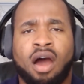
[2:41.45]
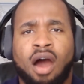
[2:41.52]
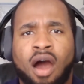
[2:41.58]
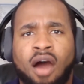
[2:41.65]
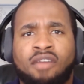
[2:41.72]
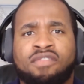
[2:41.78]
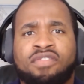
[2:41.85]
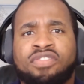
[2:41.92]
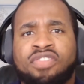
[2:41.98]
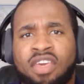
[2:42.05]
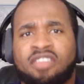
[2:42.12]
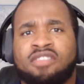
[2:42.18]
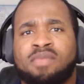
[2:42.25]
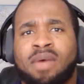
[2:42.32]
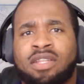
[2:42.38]
of
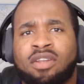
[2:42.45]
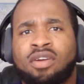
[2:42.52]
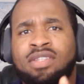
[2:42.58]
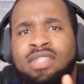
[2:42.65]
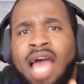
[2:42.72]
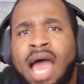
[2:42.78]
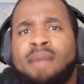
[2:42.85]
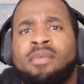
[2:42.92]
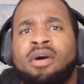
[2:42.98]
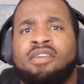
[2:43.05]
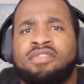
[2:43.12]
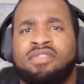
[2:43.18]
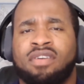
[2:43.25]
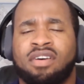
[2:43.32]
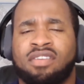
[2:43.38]
this particular
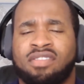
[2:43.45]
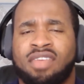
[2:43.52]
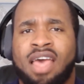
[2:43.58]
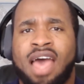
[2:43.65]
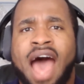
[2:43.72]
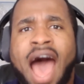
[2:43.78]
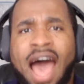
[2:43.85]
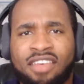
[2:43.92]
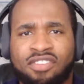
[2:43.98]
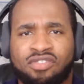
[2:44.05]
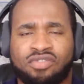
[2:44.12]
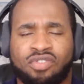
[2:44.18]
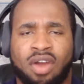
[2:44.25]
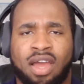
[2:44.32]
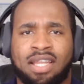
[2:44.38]
Dimorphous
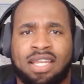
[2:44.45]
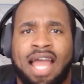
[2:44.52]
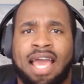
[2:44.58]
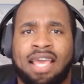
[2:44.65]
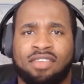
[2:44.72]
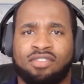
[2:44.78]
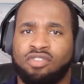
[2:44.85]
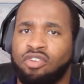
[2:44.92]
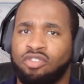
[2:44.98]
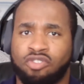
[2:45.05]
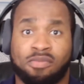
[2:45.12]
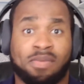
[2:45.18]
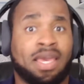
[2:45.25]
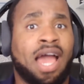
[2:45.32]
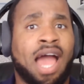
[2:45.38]
asteroid that is known to
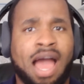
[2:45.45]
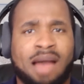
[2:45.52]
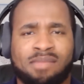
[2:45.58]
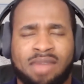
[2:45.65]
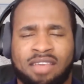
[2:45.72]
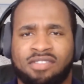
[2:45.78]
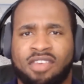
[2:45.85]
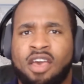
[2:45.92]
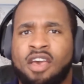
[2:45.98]
be harmless.